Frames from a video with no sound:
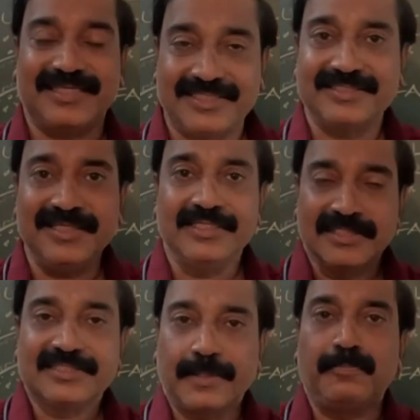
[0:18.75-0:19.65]
That is
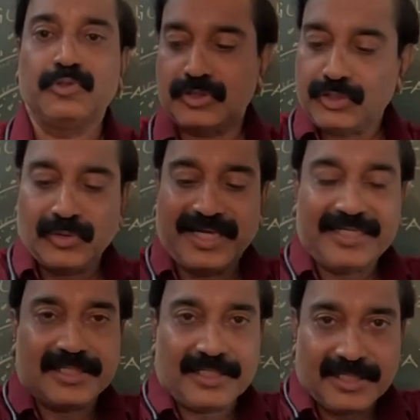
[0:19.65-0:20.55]
suppose you
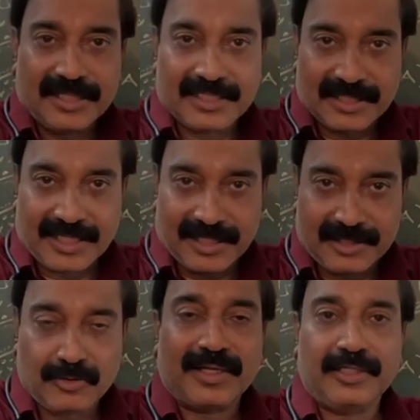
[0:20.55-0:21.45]
get
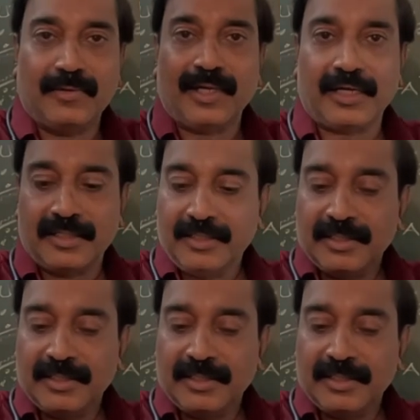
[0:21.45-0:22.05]
you are